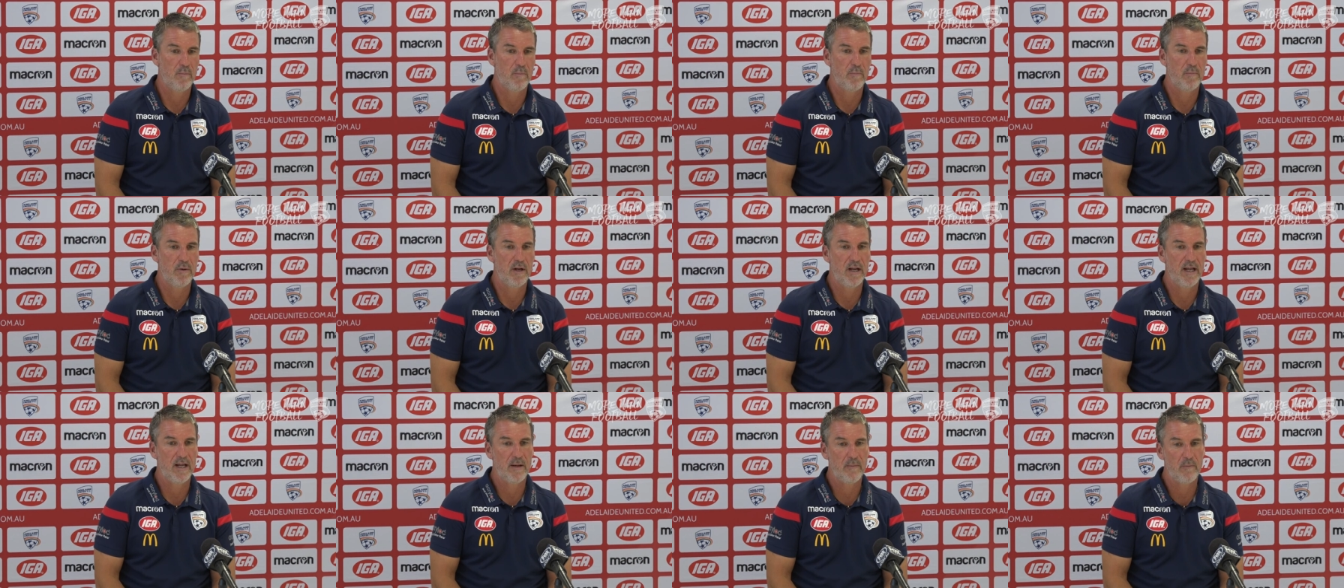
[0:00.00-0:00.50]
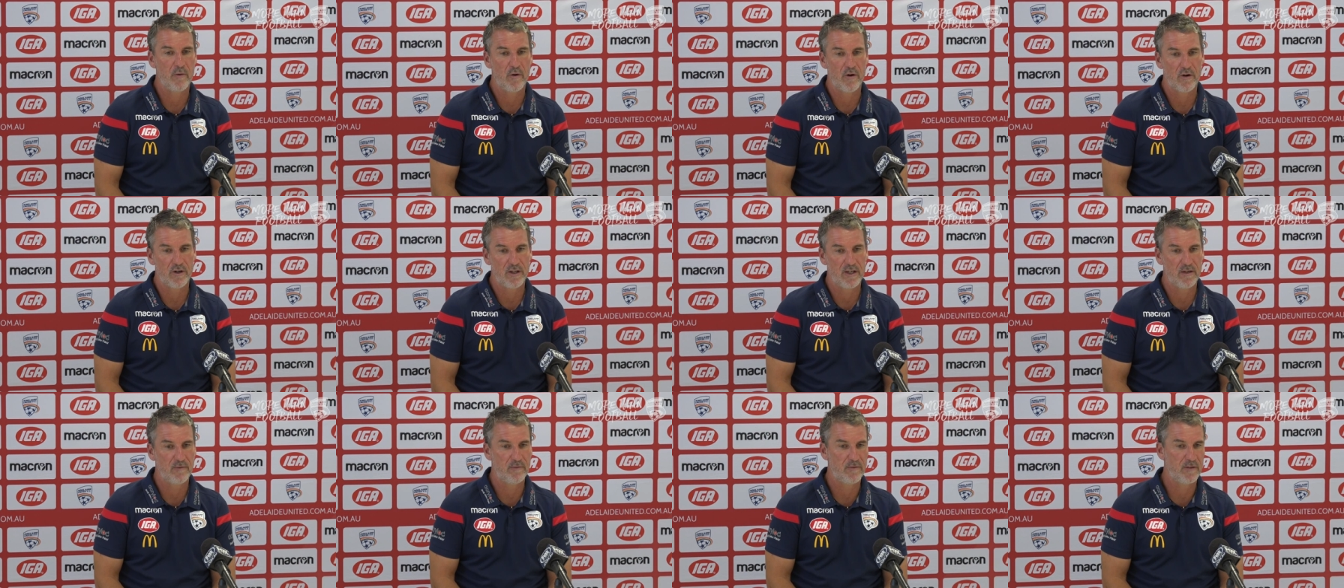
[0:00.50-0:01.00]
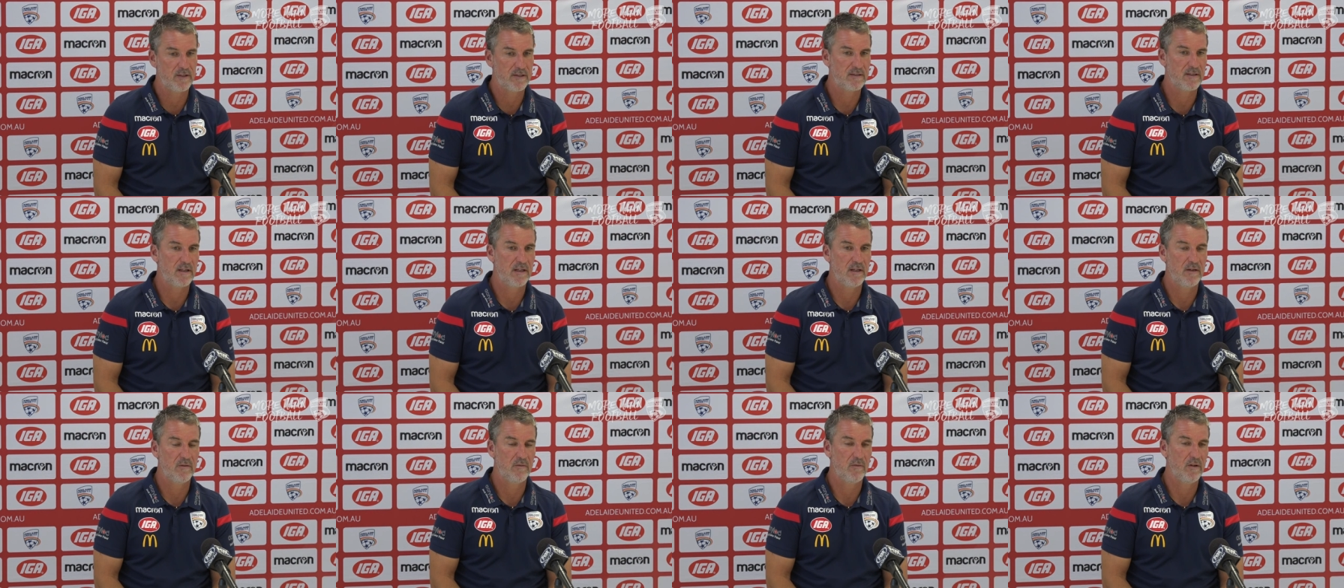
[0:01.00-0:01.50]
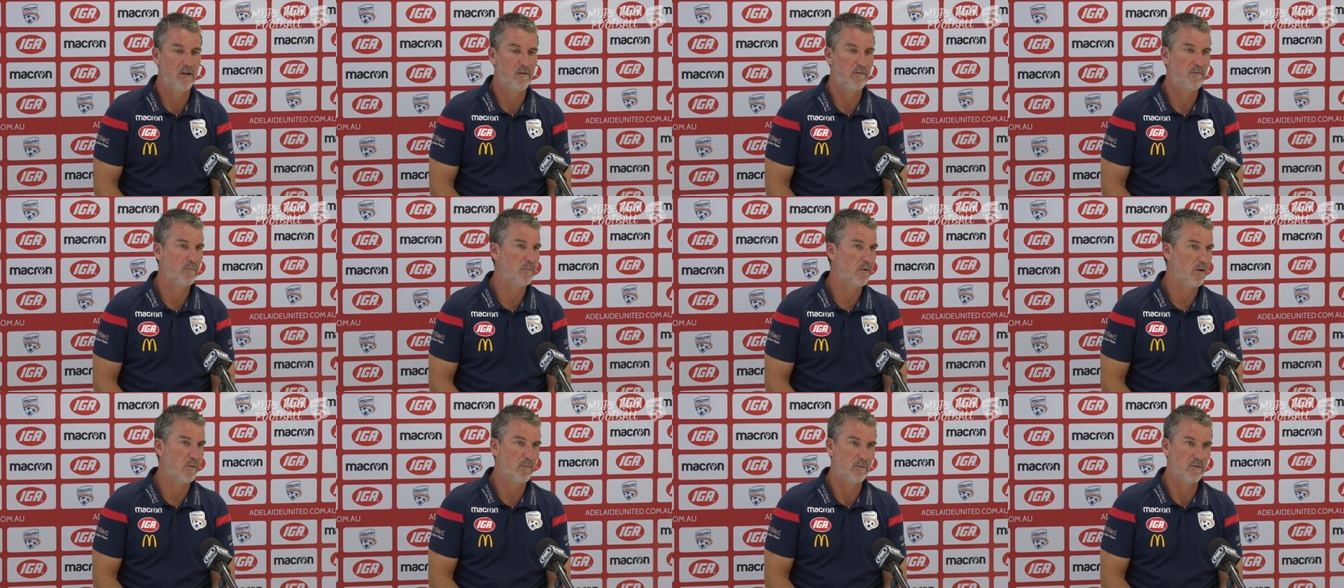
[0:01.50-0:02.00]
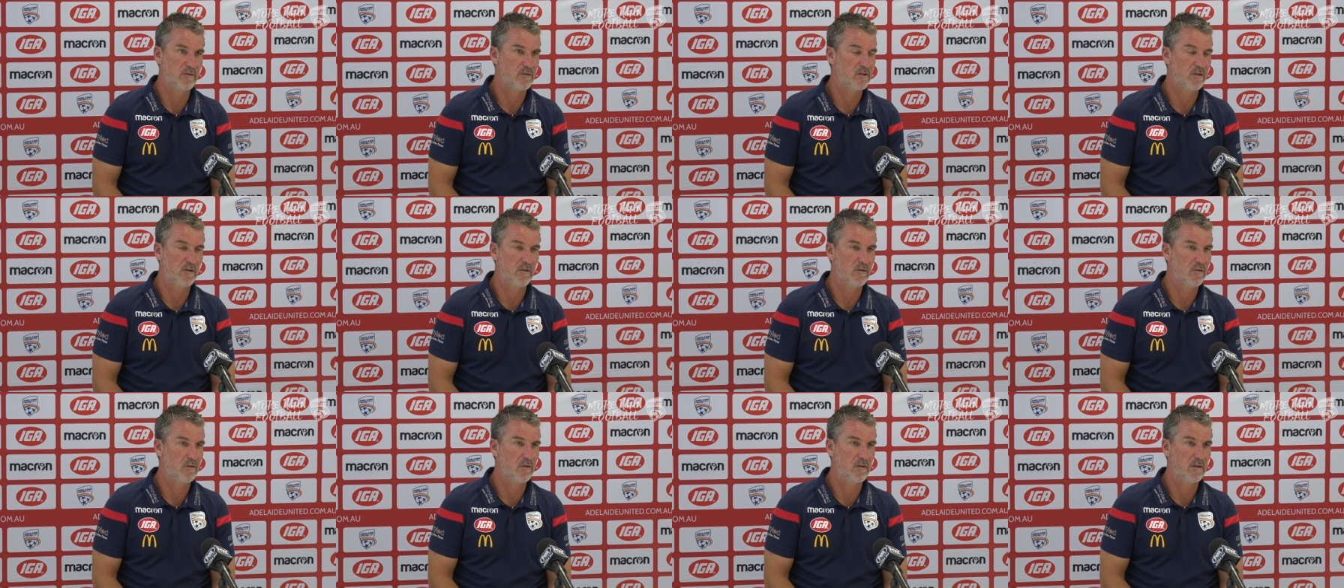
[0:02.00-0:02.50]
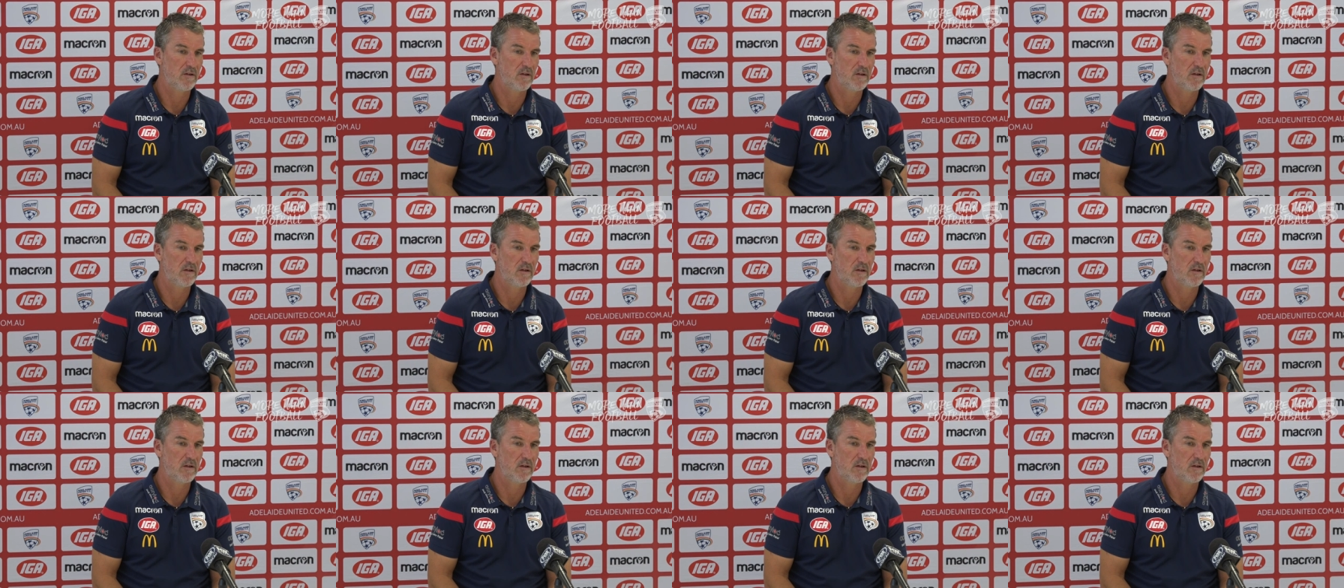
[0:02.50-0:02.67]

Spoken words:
play more defensively, we have problems now.